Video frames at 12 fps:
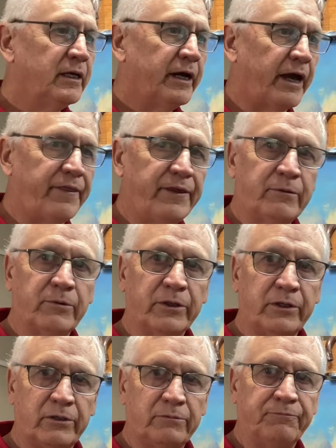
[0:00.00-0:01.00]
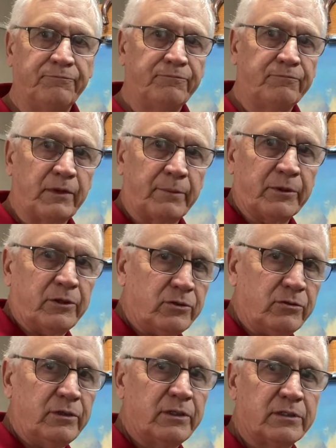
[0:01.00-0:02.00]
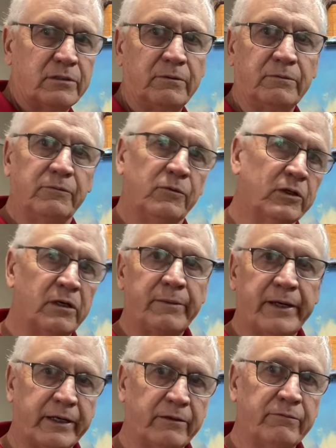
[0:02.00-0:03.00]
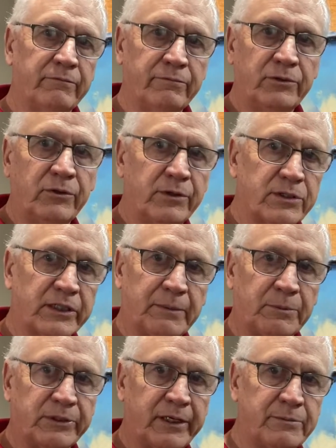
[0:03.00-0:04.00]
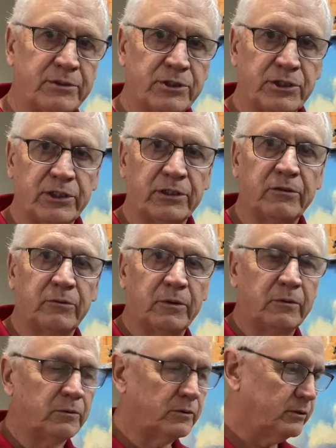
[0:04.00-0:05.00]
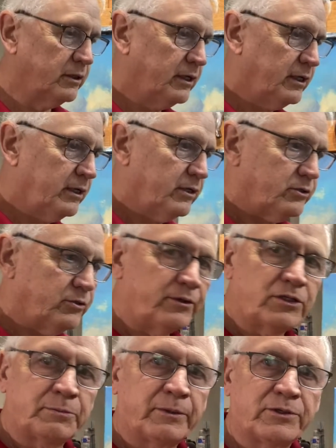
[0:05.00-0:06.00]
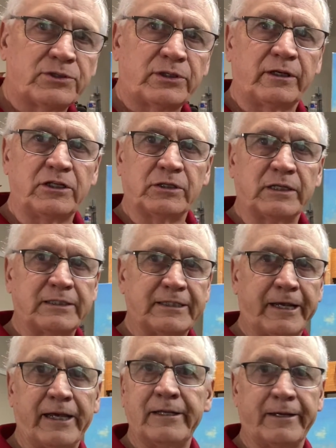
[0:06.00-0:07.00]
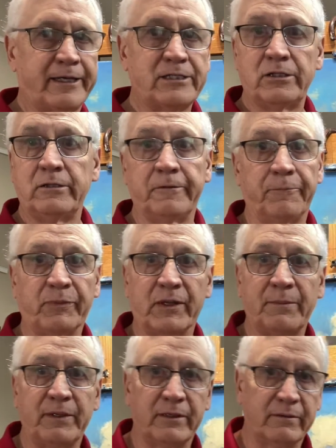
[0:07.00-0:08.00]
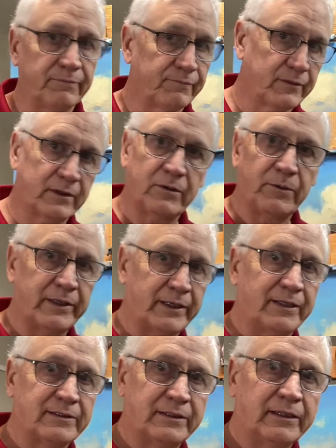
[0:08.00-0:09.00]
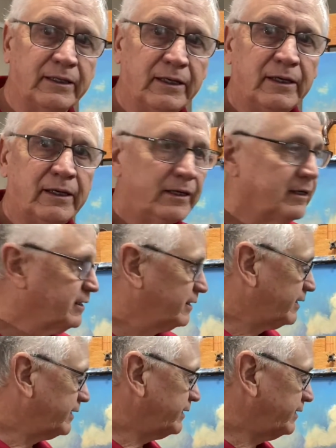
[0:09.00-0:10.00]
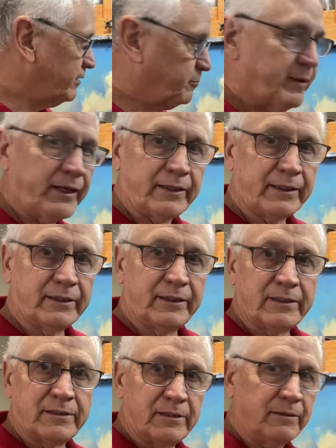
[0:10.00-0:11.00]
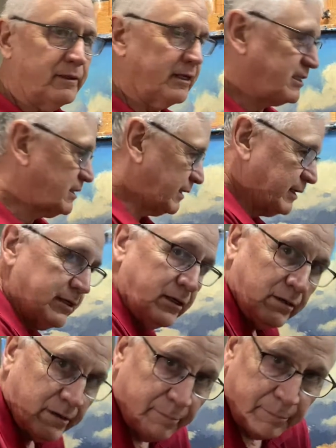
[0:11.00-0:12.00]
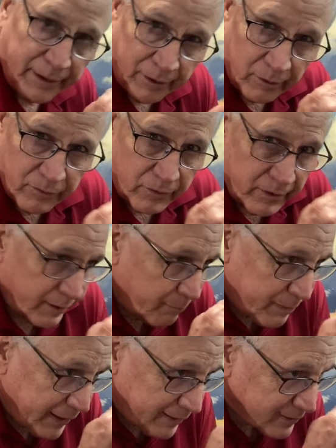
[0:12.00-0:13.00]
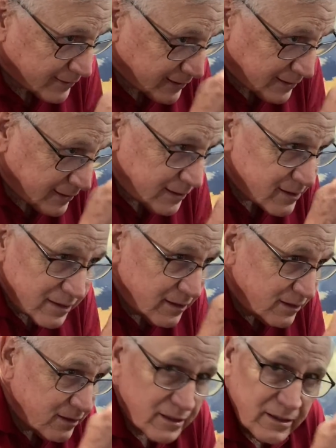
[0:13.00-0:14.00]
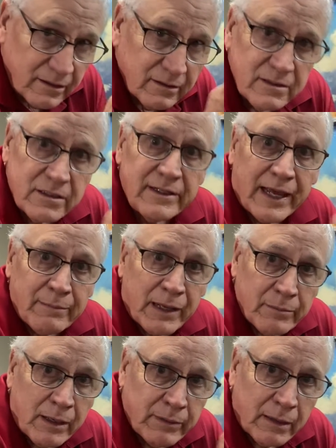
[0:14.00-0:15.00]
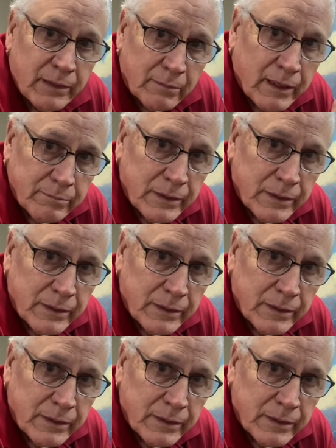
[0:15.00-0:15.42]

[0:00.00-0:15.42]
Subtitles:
I think I'm gonna do this, and we'll come back and do this a couple times this year where we'll do these small studies, because I too, quite honestly, I get into painting like this, and next thing I know, I'm bent over and I'm painting like this, and it just dab, dab, dab, dab, dab, dab,